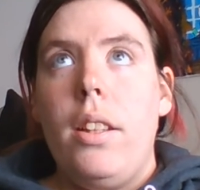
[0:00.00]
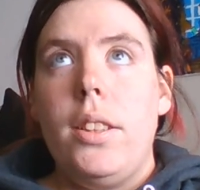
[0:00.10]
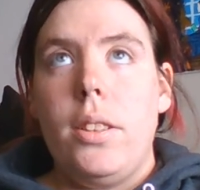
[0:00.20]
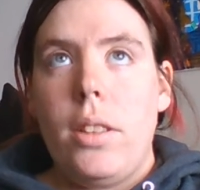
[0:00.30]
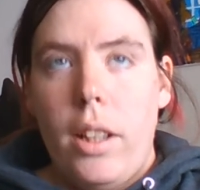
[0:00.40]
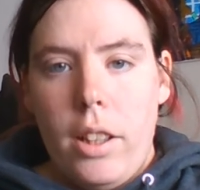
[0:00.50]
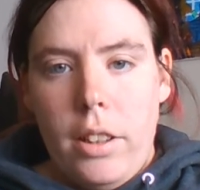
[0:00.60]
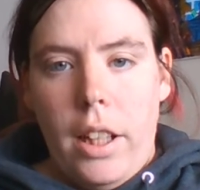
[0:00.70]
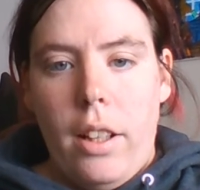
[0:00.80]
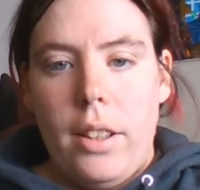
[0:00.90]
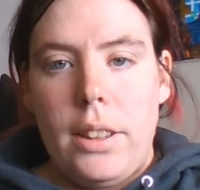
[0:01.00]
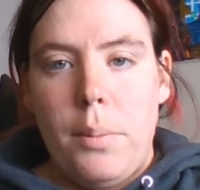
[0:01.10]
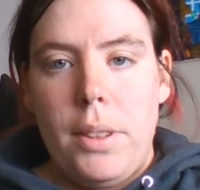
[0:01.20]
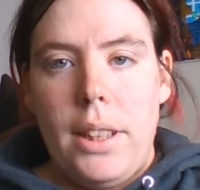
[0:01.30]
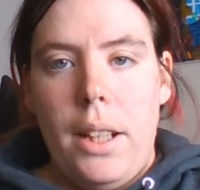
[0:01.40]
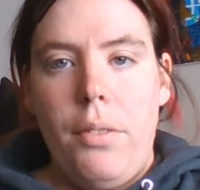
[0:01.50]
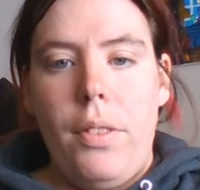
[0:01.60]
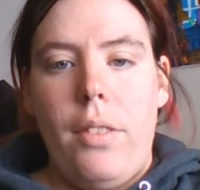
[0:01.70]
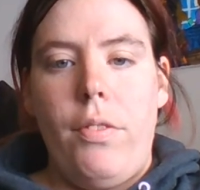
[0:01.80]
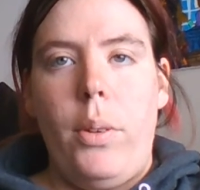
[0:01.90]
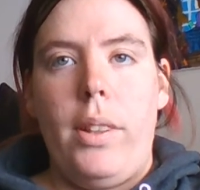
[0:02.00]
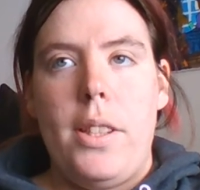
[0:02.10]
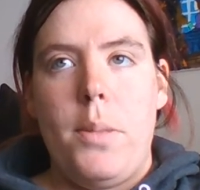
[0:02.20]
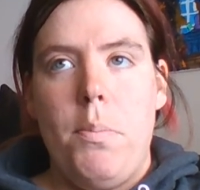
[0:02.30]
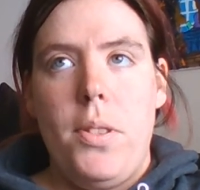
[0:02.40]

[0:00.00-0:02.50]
start clean on some stuff and focus